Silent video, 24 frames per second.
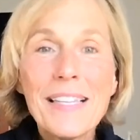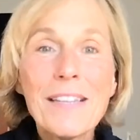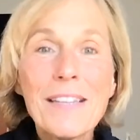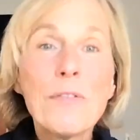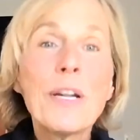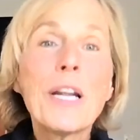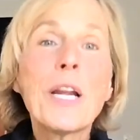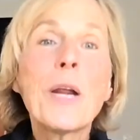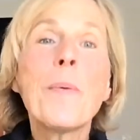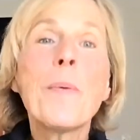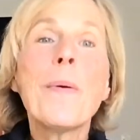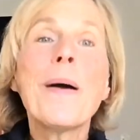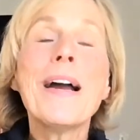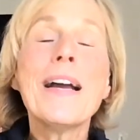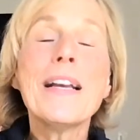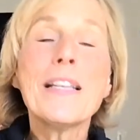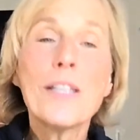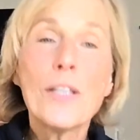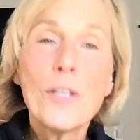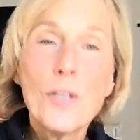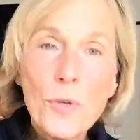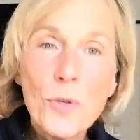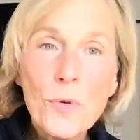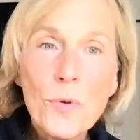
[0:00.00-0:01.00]
requires
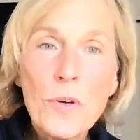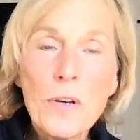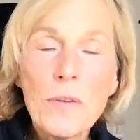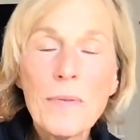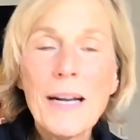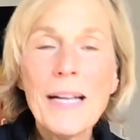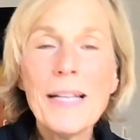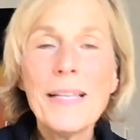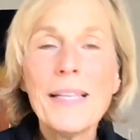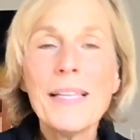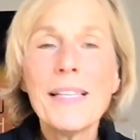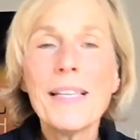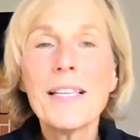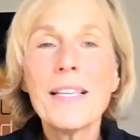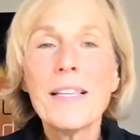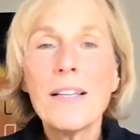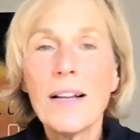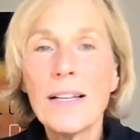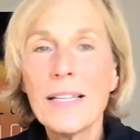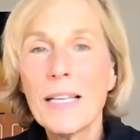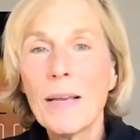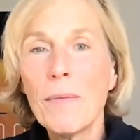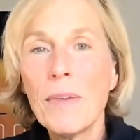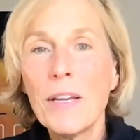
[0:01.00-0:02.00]
a tool, right? This is
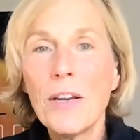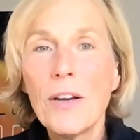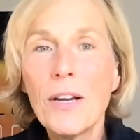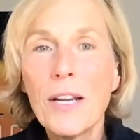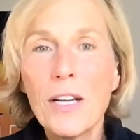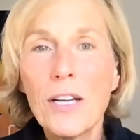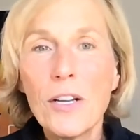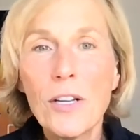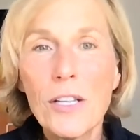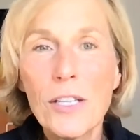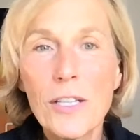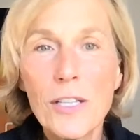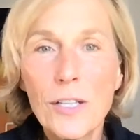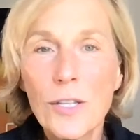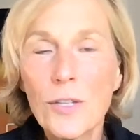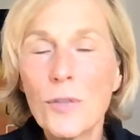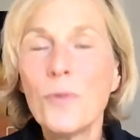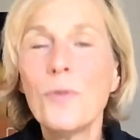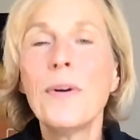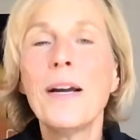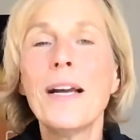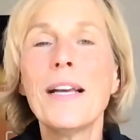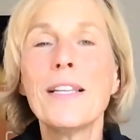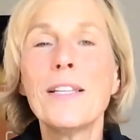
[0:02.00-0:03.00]
not something you can just
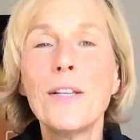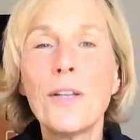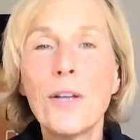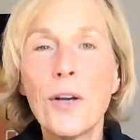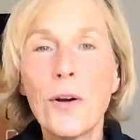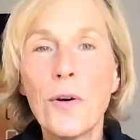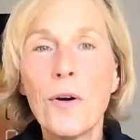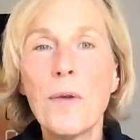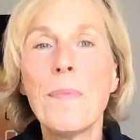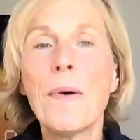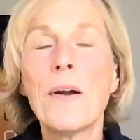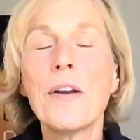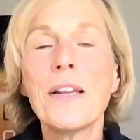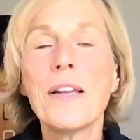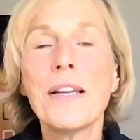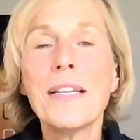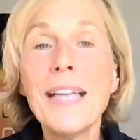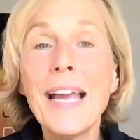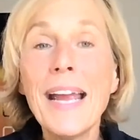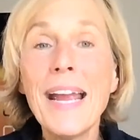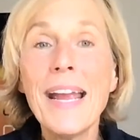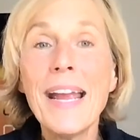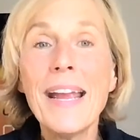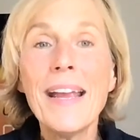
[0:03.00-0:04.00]
do as you go about your
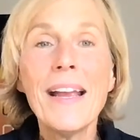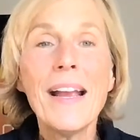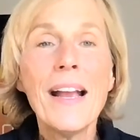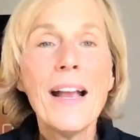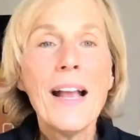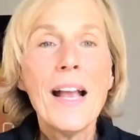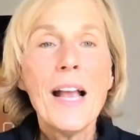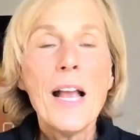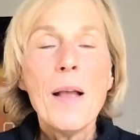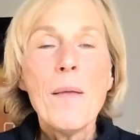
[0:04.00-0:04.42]
day,